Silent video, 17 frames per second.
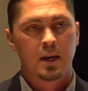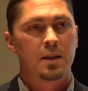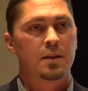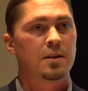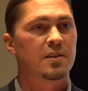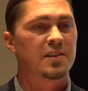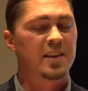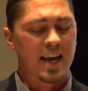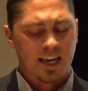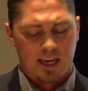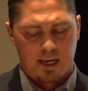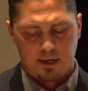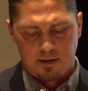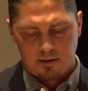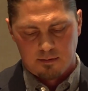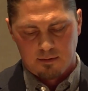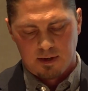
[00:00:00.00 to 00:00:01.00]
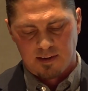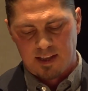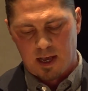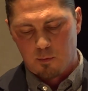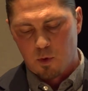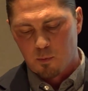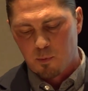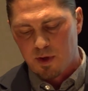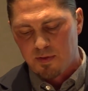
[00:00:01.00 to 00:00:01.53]
The second is that
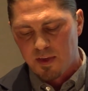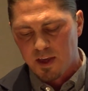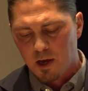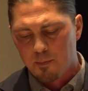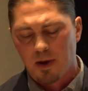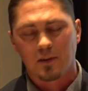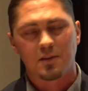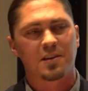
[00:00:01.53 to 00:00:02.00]
when we think about